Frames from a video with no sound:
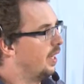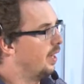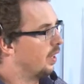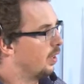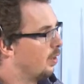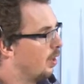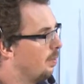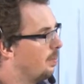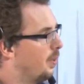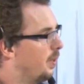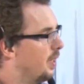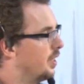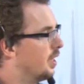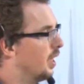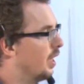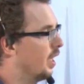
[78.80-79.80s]
that
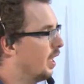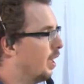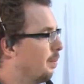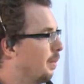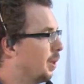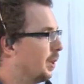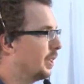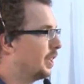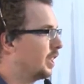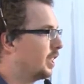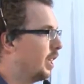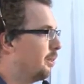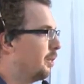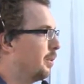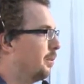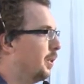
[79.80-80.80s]
acroporids are, are more
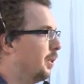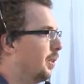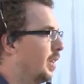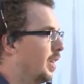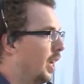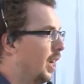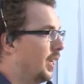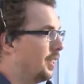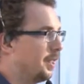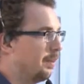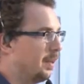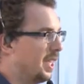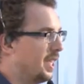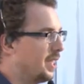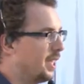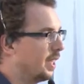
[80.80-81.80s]
susceptible uh, to
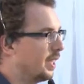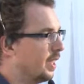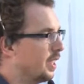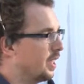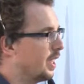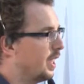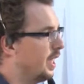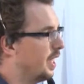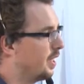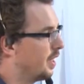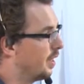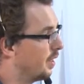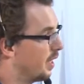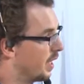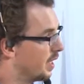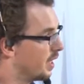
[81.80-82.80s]
bleaching and disease
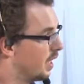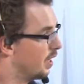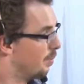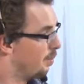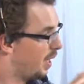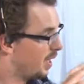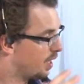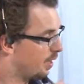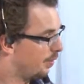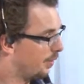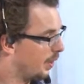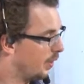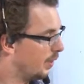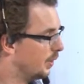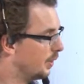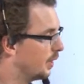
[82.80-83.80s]
than things like the massive
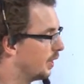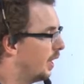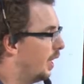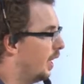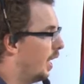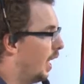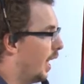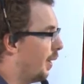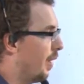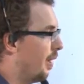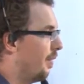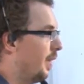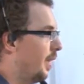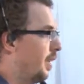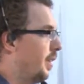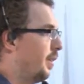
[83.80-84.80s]
corals.
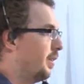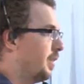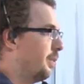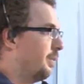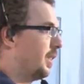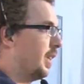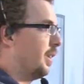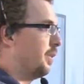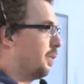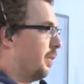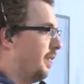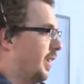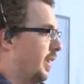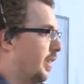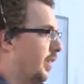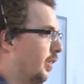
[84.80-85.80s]
However, you sometimes,
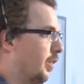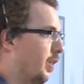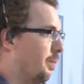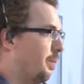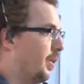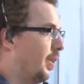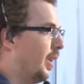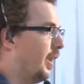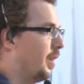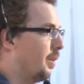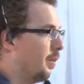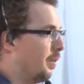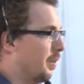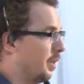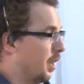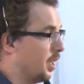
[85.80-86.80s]
within an Acropora
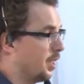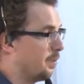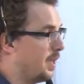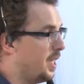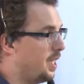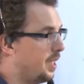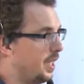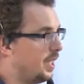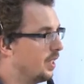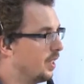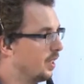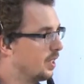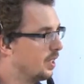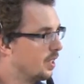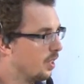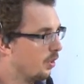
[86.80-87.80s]
uh, species,
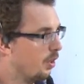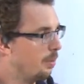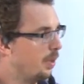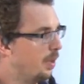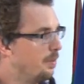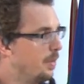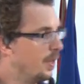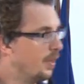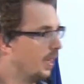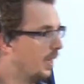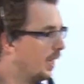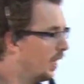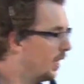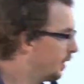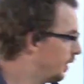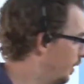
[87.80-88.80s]
such as Acropora
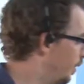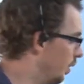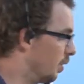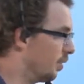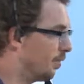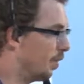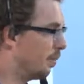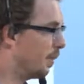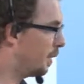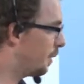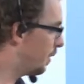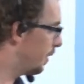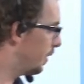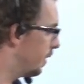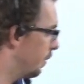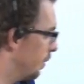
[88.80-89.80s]
muricata or
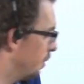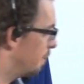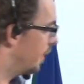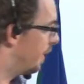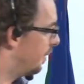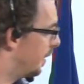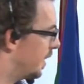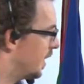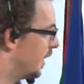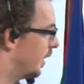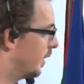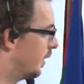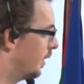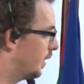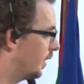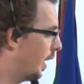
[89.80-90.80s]
Formosa, as it was previously
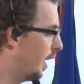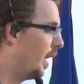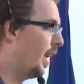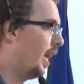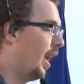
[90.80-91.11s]
called,